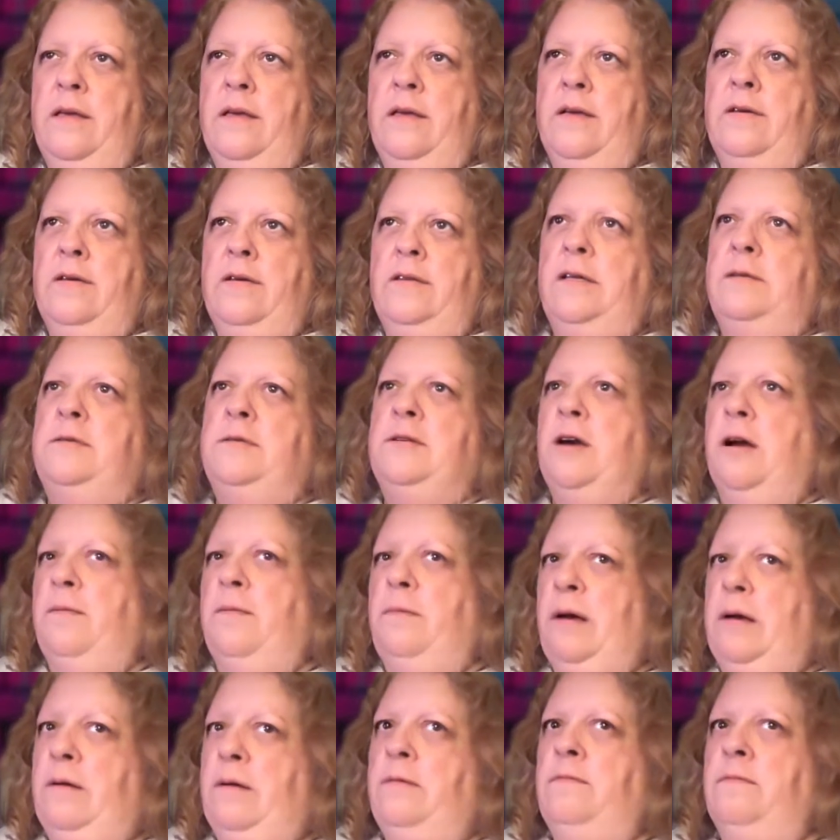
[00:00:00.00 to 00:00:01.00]
because I was starting
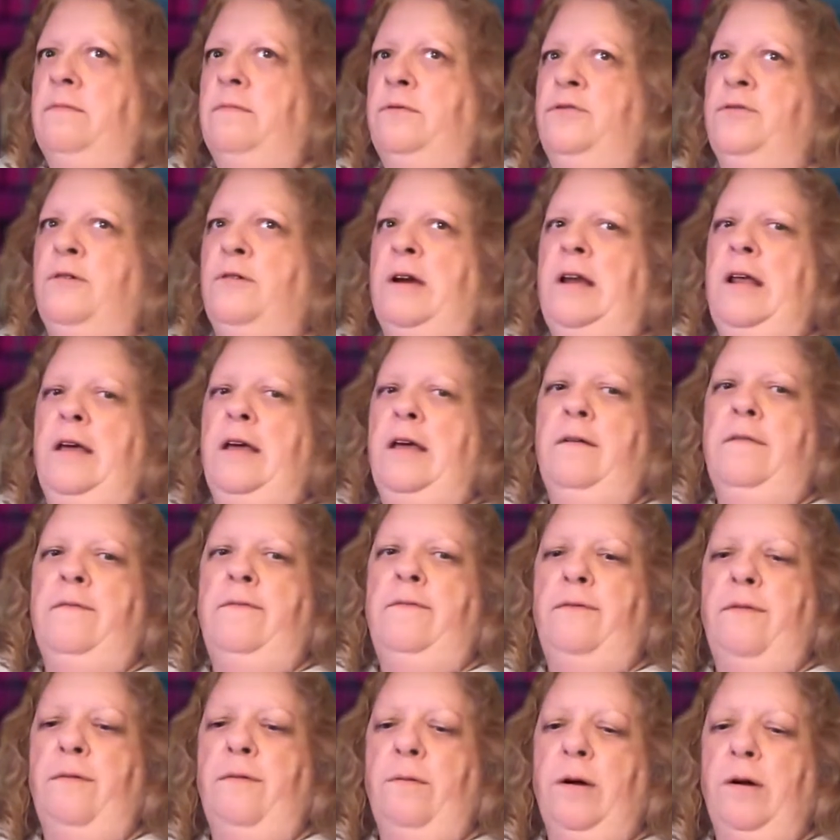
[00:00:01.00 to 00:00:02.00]
my training
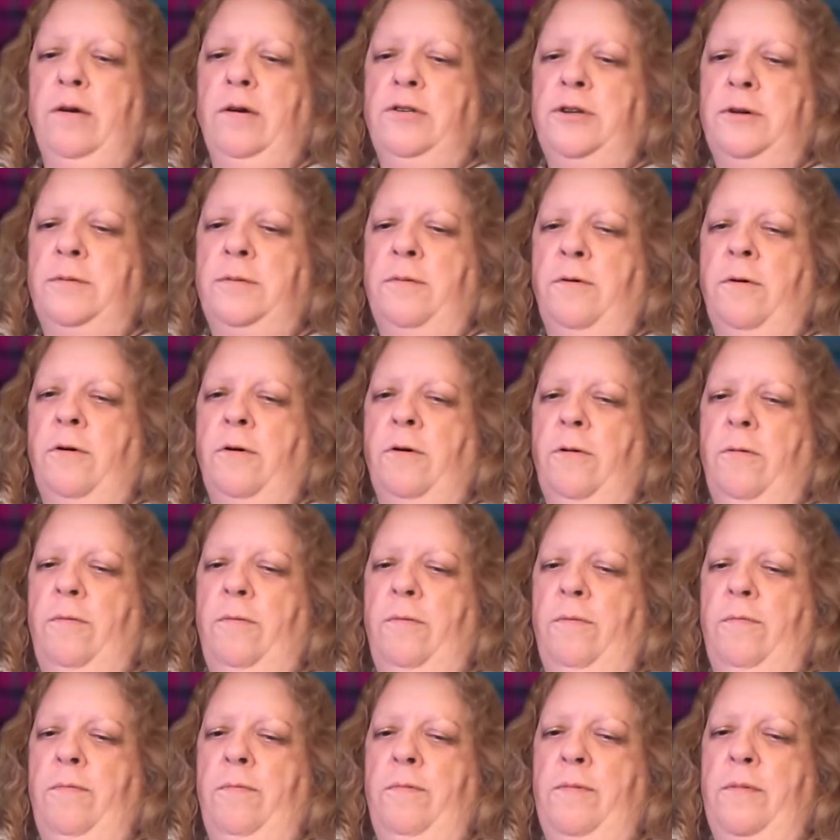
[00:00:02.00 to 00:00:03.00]
for work tomorrow,
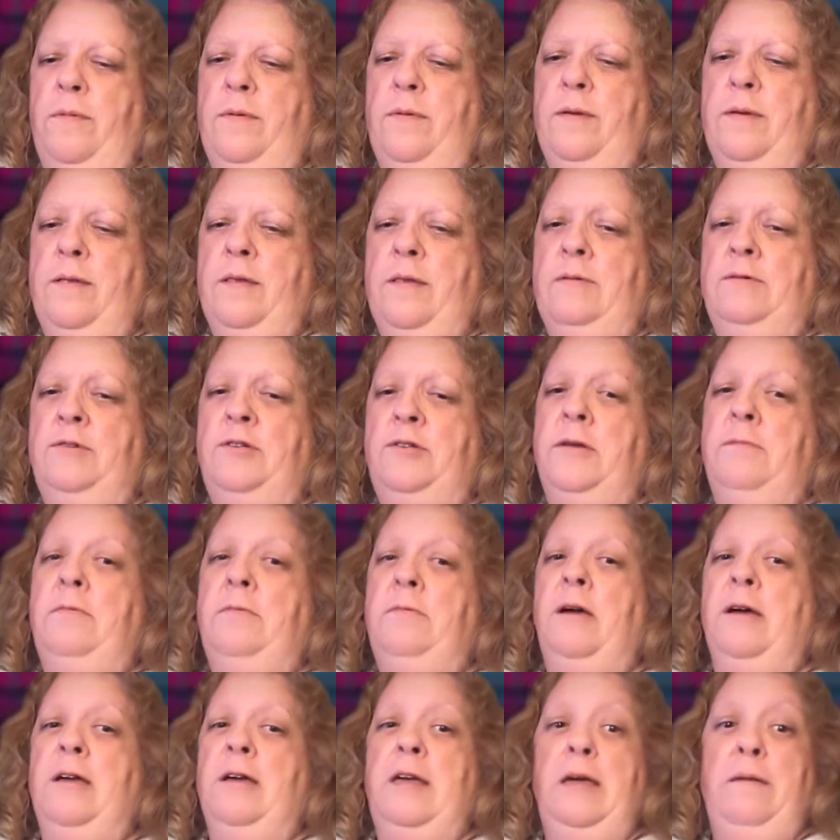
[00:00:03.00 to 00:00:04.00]
which I'm
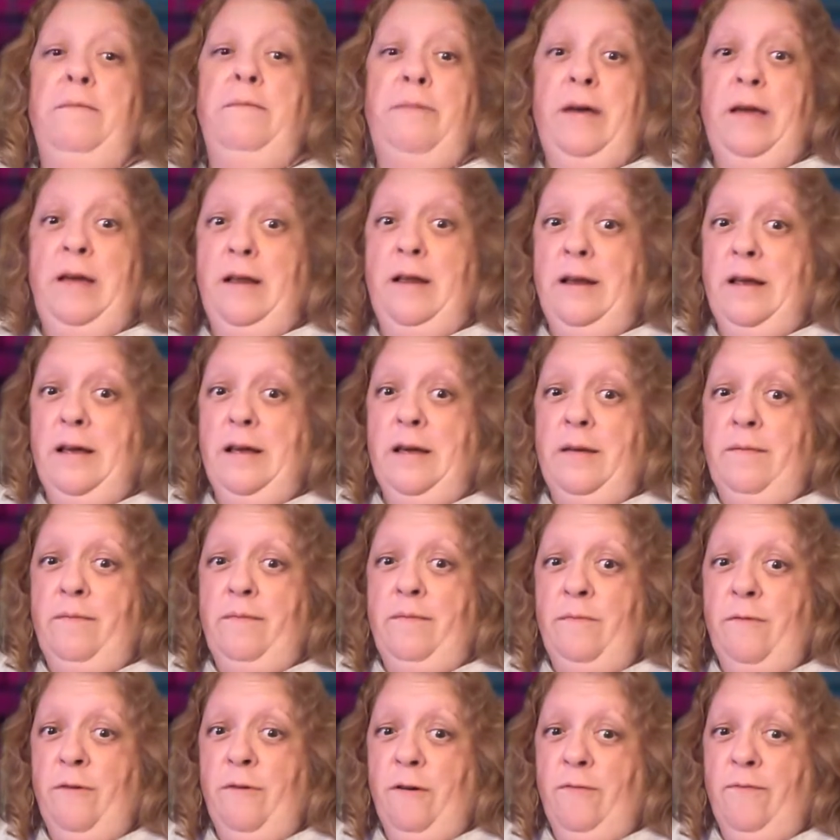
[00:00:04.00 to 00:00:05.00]
not getting paid
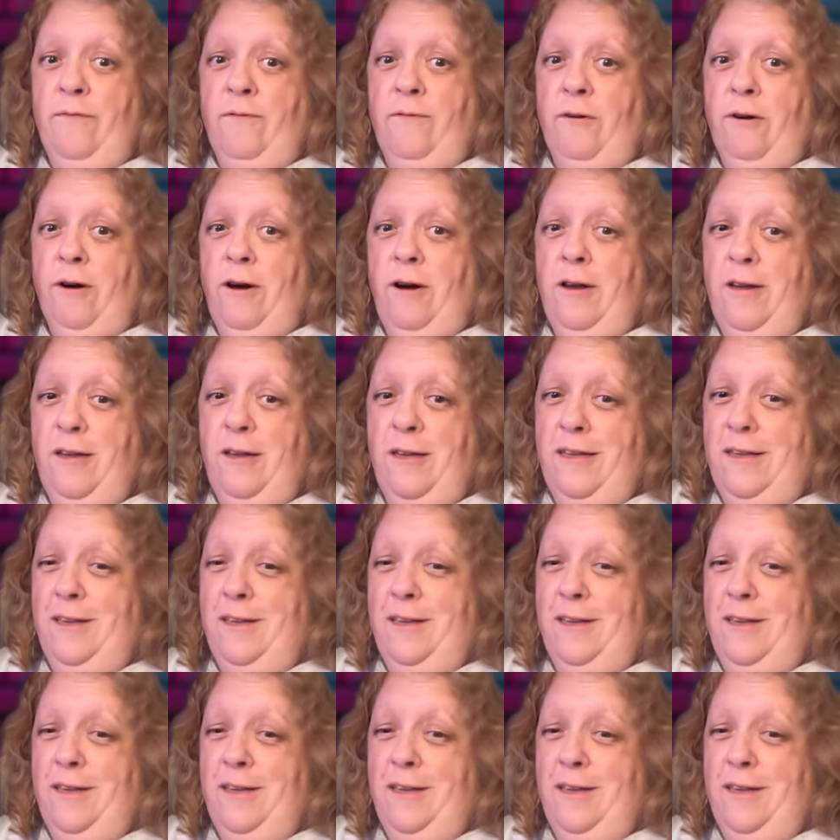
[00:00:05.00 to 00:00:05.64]
more for.